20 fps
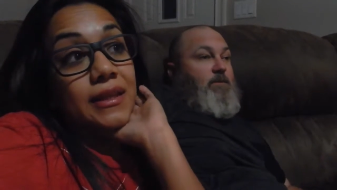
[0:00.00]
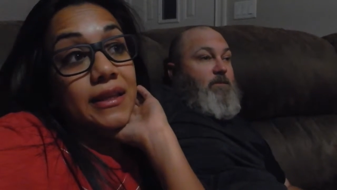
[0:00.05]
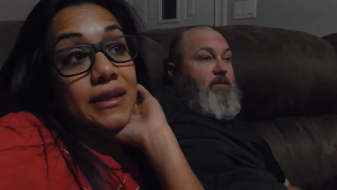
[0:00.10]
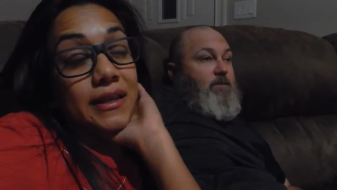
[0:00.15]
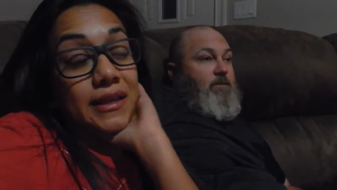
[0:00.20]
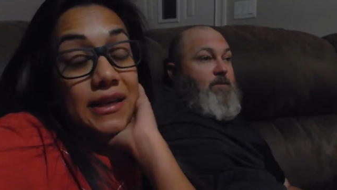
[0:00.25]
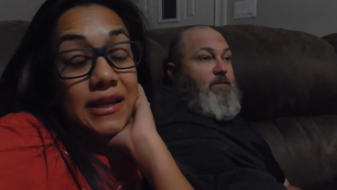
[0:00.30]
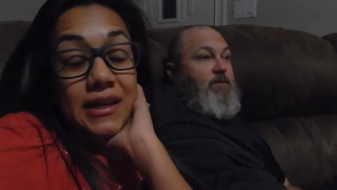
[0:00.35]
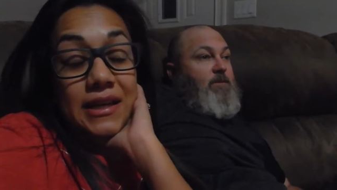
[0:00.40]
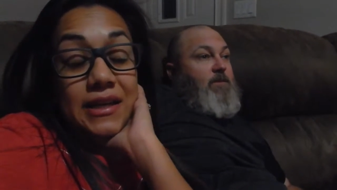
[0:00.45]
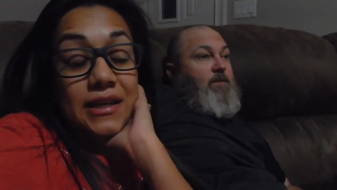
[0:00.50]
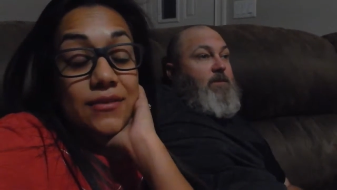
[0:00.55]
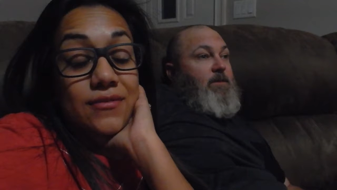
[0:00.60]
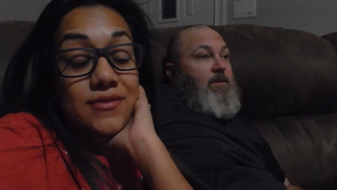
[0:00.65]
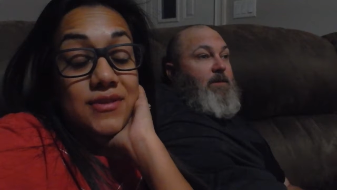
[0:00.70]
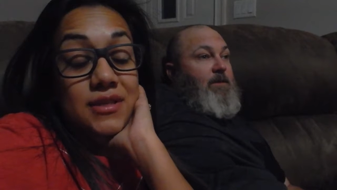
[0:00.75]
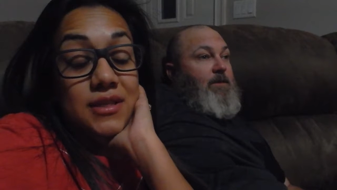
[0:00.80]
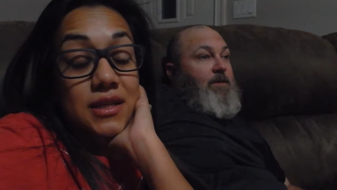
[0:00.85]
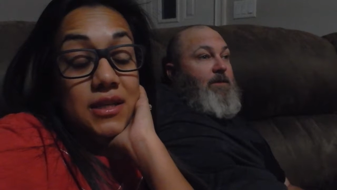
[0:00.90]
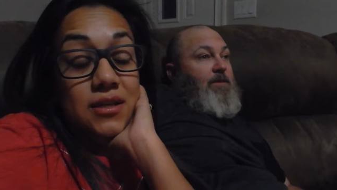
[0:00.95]
Speaker 1: Yeah, he
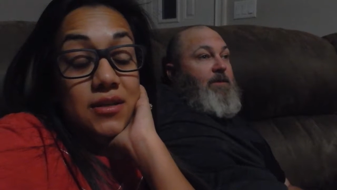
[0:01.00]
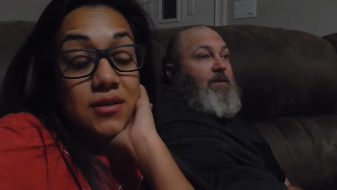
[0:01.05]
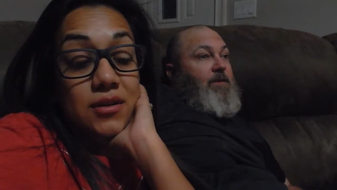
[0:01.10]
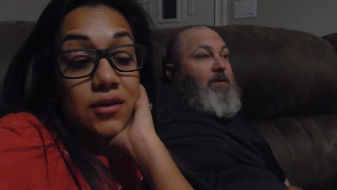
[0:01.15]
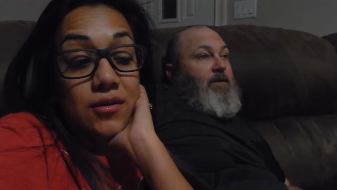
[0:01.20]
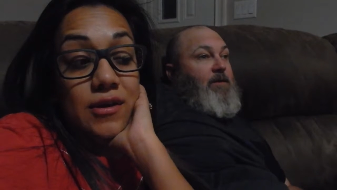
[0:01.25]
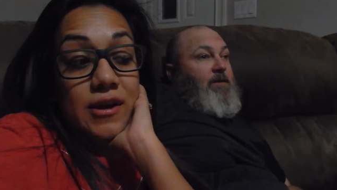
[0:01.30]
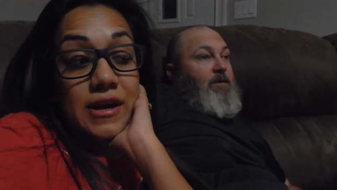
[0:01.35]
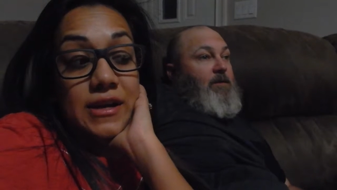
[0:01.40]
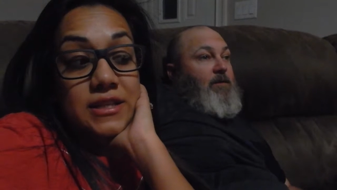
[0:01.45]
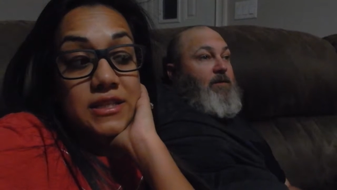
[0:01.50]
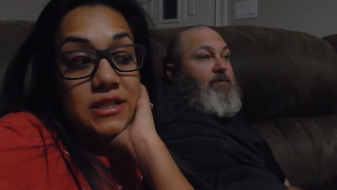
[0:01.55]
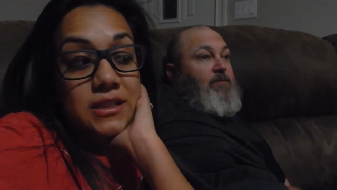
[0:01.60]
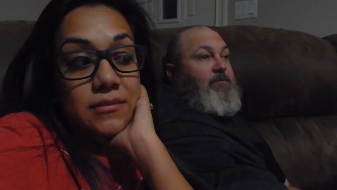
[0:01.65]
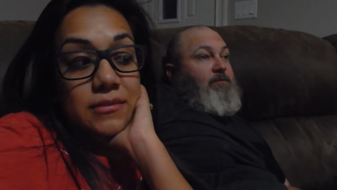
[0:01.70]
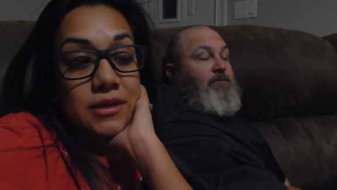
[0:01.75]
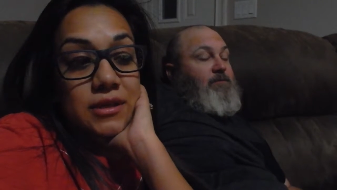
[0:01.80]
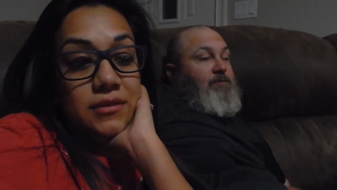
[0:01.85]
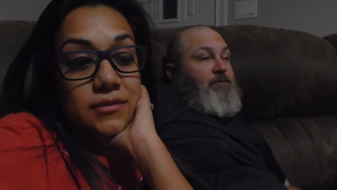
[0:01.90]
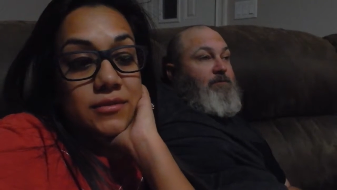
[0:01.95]
was like
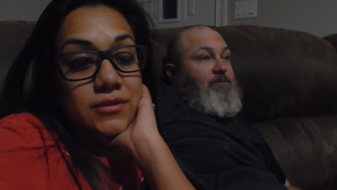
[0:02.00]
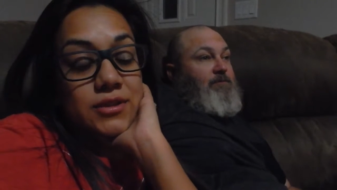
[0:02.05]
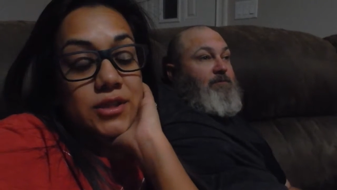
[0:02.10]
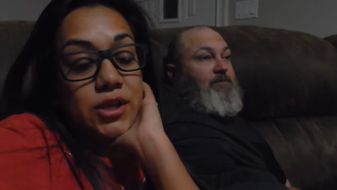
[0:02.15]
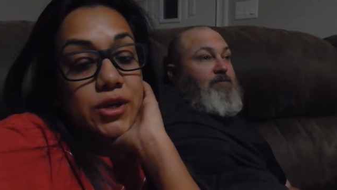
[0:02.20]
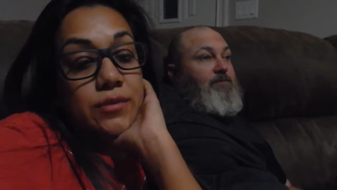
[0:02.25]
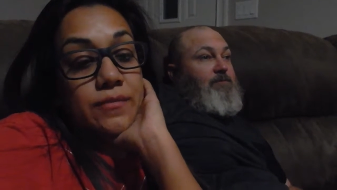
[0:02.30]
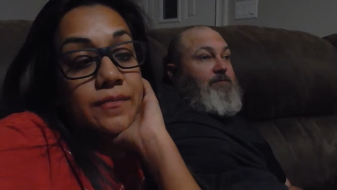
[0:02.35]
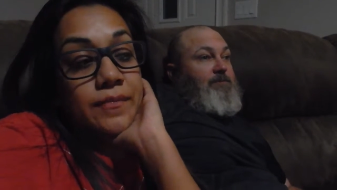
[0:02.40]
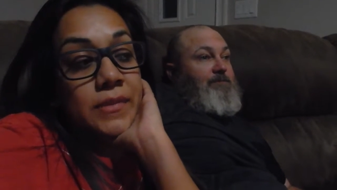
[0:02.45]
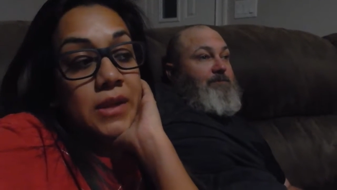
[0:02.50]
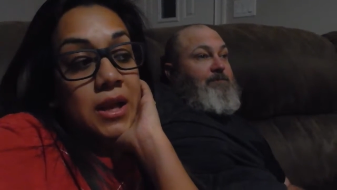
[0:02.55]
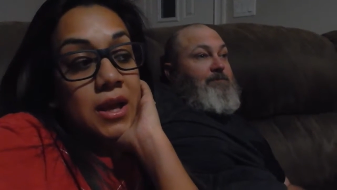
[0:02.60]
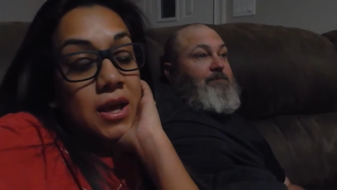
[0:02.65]
harassing me. So,